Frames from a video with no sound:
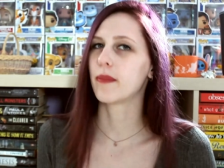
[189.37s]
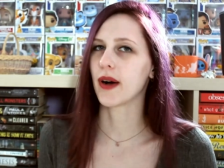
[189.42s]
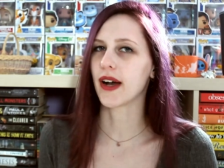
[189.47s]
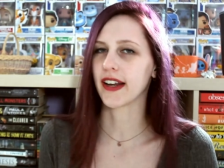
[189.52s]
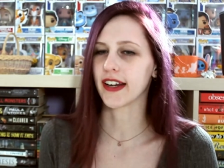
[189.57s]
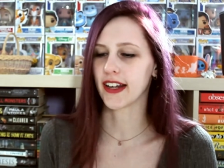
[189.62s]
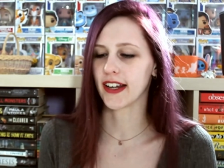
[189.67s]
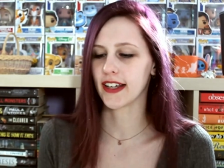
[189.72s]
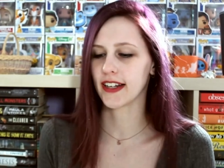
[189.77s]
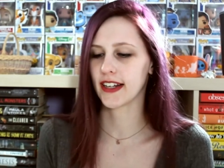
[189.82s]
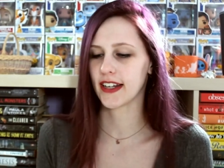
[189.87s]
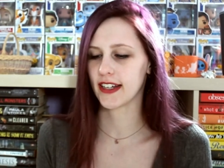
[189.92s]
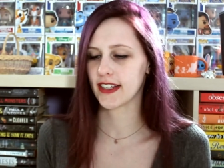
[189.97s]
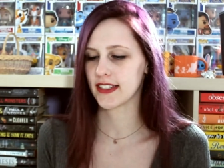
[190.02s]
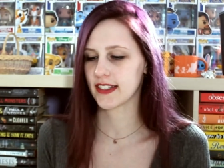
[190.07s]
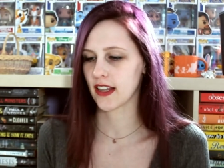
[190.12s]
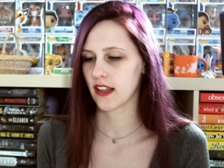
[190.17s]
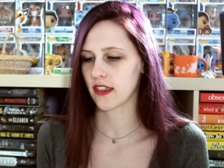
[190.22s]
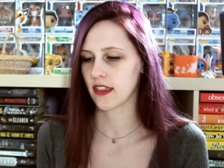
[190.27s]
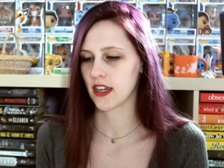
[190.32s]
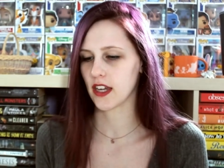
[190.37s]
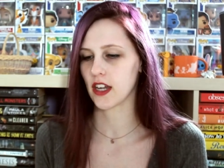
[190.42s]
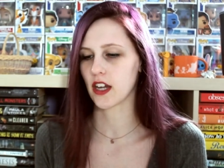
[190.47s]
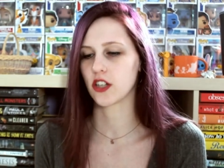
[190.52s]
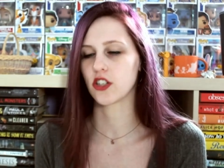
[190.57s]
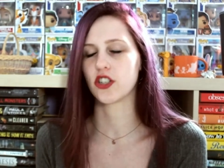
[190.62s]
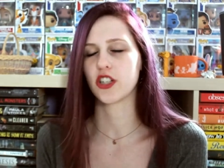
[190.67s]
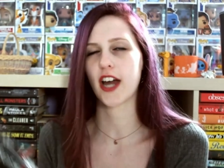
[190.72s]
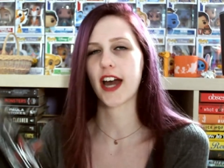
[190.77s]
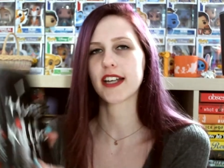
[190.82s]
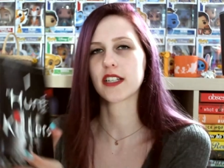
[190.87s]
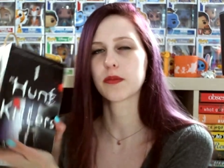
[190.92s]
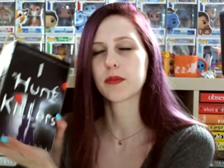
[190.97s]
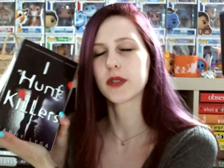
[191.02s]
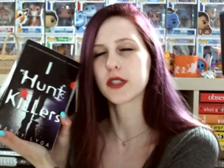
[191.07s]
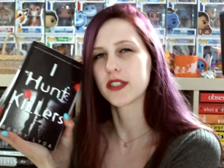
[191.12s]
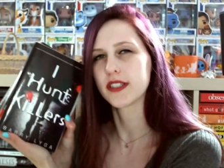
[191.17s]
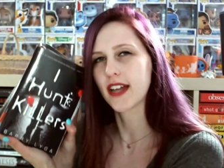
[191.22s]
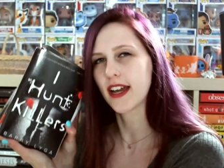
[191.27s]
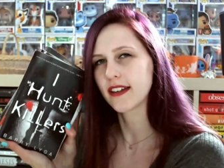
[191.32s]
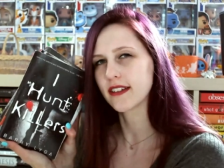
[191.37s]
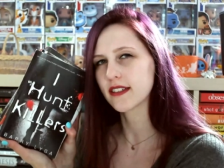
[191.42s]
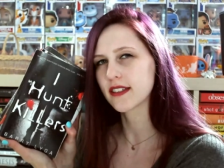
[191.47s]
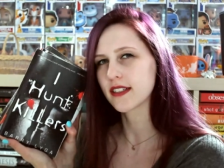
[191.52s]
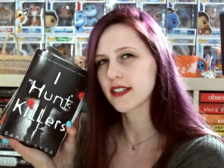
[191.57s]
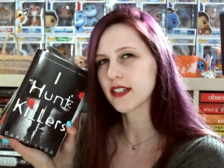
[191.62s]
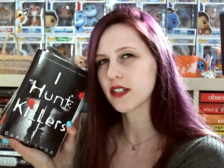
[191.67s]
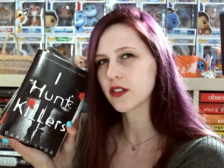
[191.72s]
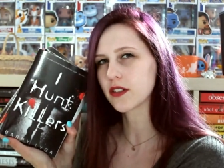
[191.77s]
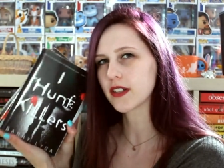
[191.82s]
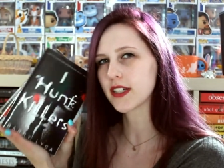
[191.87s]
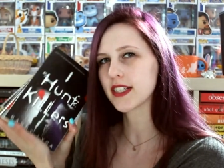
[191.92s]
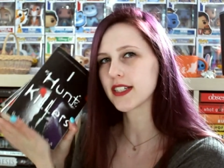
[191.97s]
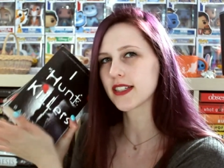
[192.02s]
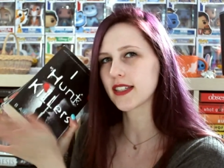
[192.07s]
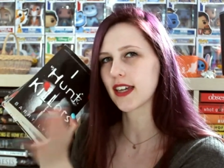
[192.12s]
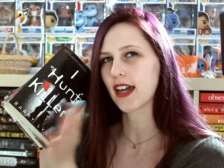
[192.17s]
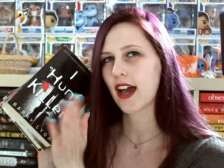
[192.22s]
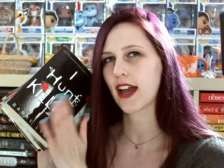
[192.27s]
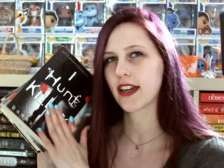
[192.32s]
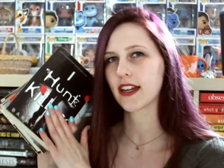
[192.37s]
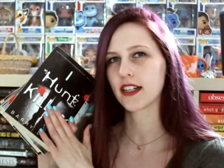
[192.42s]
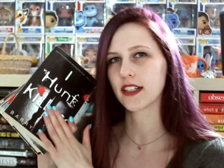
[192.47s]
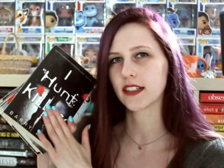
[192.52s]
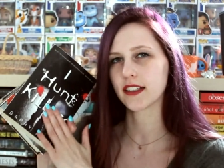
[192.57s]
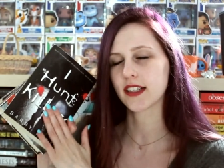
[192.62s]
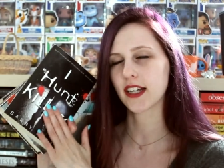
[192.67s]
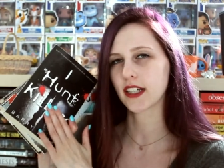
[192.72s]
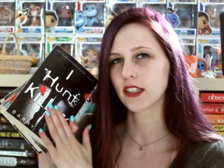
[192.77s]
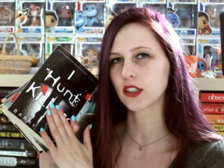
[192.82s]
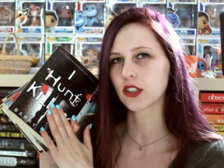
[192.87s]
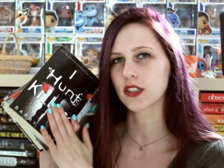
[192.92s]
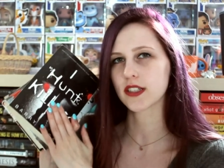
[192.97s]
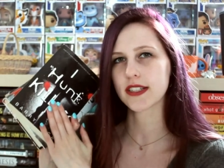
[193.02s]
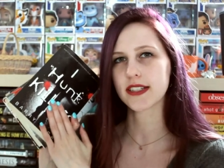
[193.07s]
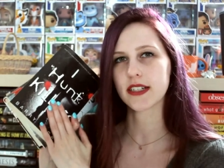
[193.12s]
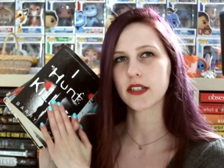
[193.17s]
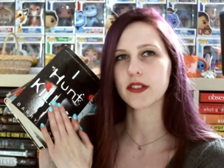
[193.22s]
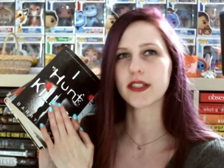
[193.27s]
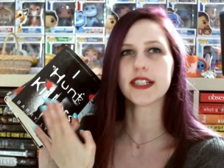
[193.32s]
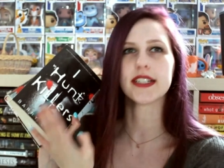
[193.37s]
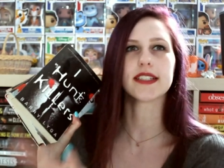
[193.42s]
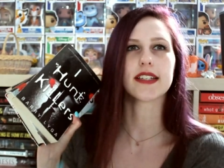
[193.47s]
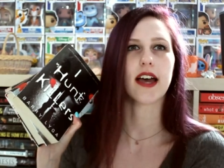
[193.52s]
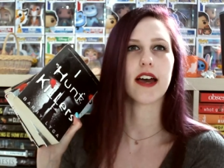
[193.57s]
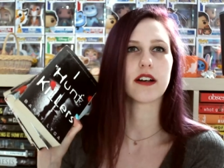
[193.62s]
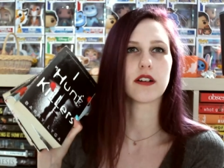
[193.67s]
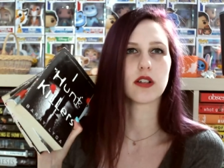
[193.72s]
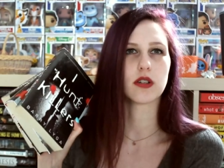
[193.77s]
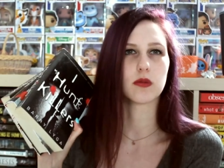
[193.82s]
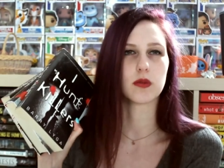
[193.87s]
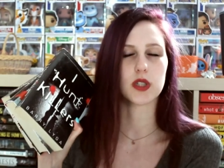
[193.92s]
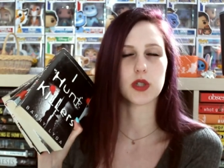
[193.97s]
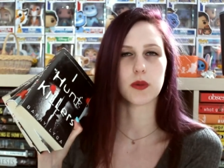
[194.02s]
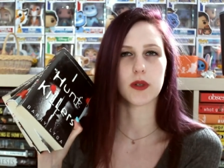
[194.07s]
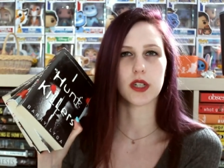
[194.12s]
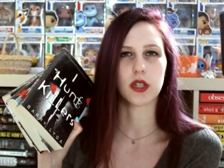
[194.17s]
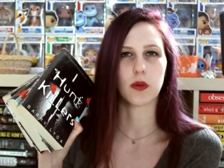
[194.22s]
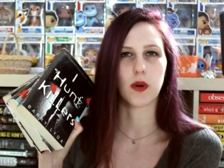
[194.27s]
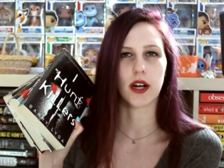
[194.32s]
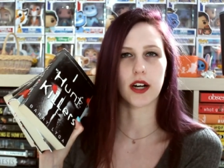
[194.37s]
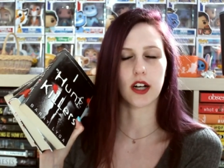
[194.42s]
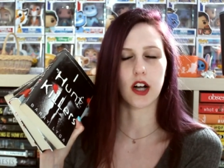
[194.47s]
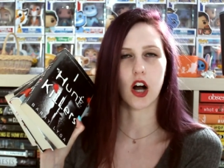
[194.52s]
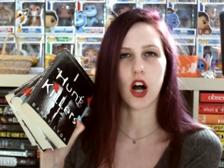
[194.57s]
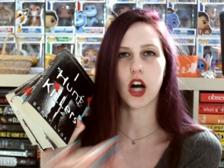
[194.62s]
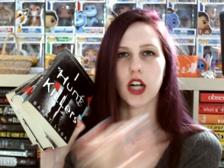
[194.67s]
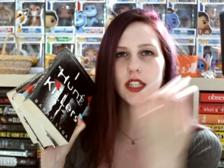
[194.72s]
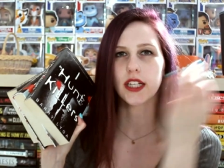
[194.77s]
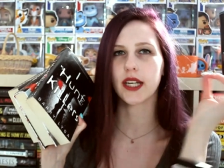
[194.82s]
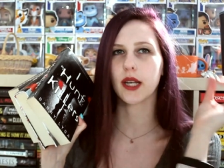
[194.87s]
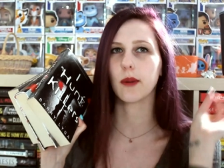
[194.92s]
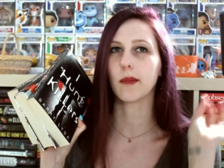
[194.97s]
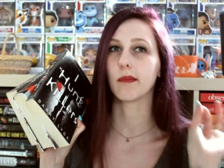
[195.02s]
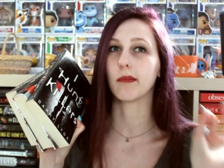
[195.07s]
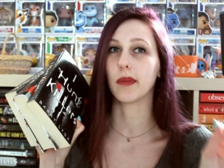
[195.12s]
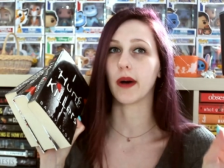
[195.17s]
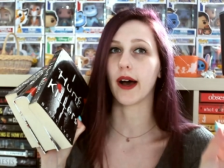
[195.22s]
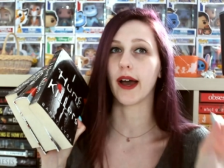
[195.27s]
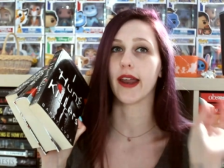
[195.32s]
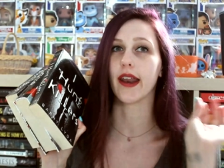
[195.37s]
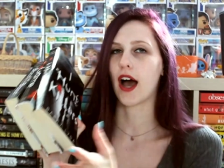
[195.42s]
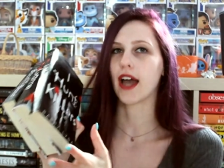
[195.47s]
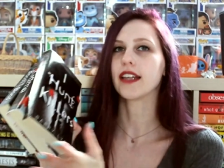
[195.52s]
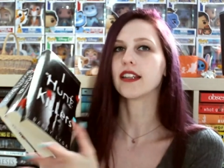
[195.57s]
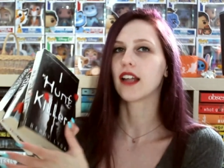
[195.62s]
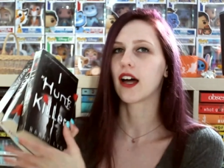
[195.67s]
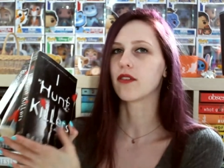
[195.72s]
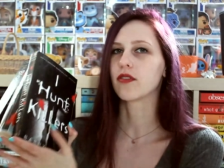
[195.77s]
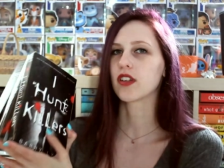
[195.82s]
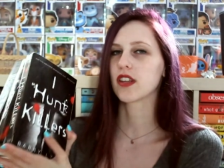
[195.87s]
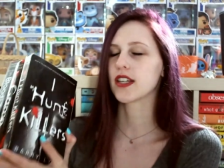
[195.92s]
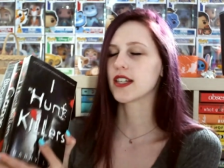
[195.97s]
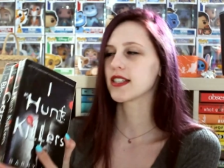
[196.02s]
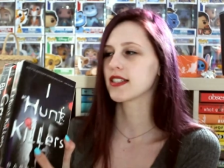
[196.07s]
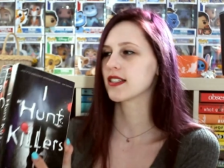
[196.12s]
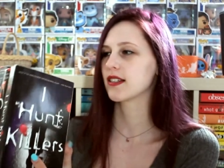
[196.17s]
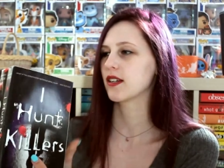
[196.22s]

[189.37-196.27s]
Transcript: But it is the Jasper Dent series, the I Hunt Killers series. I don't know which one you want to call it, but I loved this